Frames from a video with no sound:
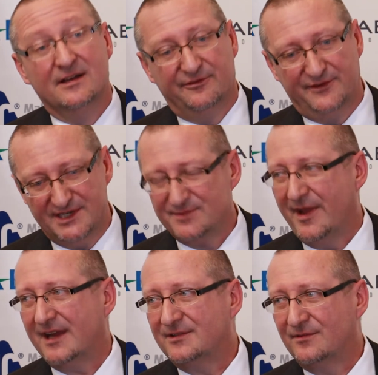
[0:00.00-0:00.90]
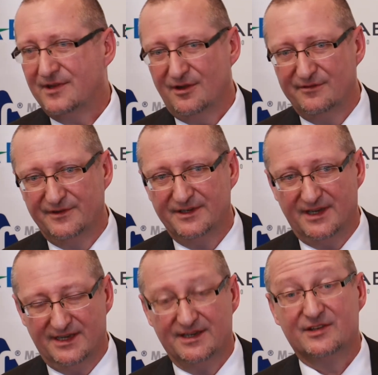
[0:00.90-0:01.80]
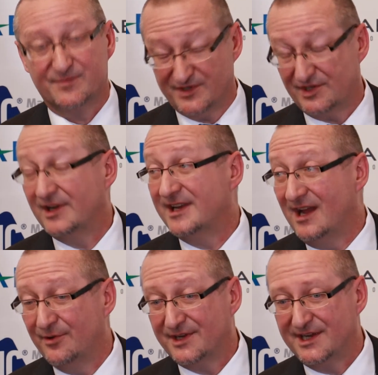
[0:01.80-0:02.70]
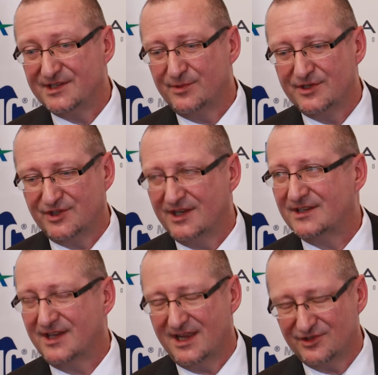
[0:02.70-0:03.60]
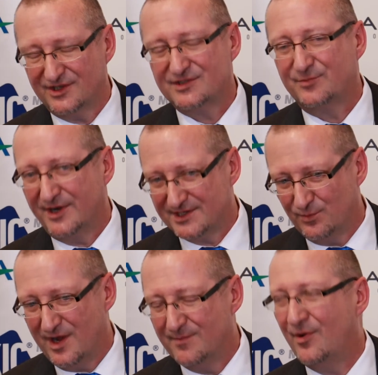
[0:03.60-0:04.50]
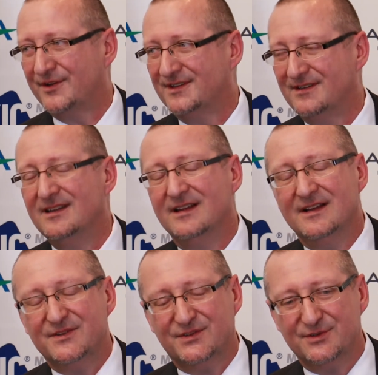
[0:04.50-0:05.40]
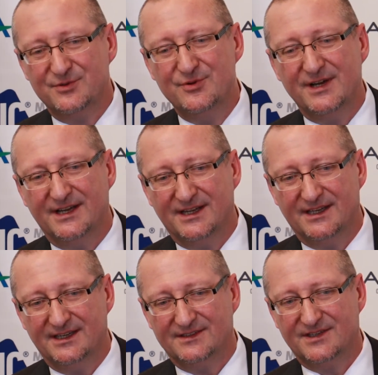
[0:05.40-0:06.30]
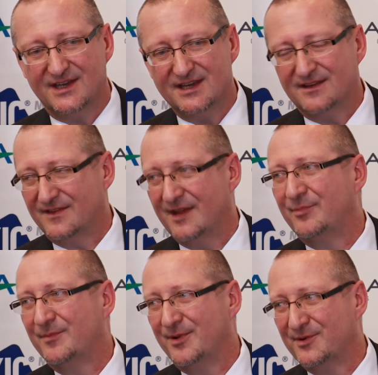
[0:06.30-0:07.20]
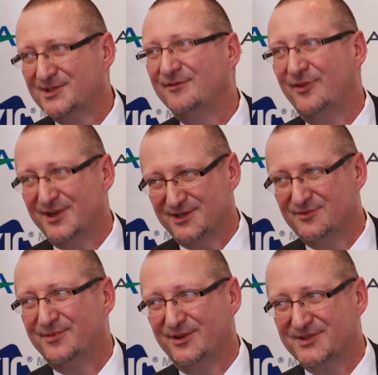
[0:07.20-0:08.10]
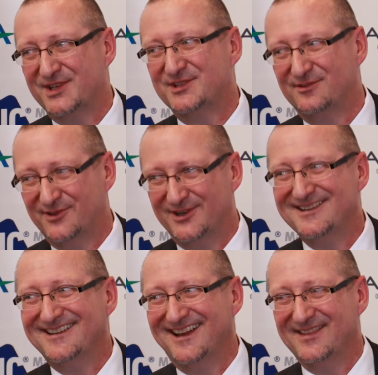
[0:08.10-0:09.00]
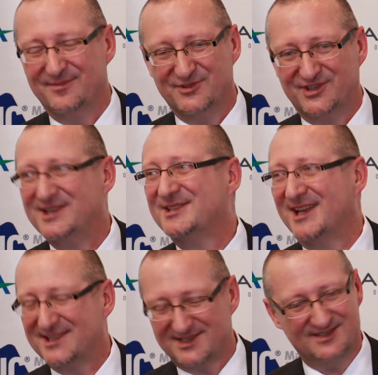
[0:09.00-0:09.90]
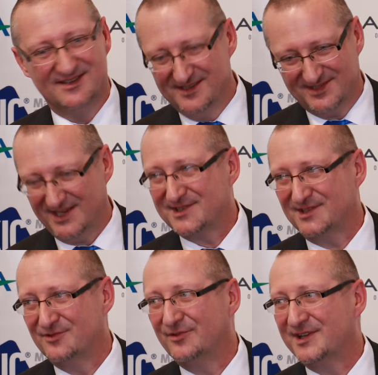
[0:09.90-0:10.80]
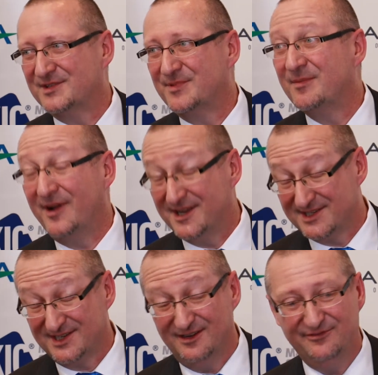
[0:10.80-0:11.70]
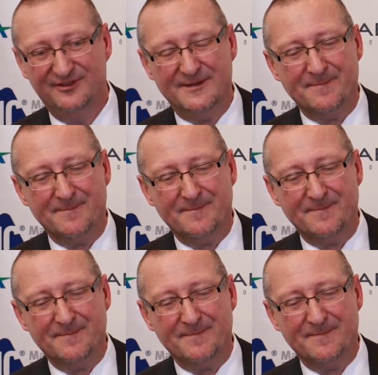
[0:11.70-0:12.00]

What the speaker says: feeds back to the oven, and especially in our case, we can just press one button to take their proposal for a new process over, and the machine sets a new recipe by itself.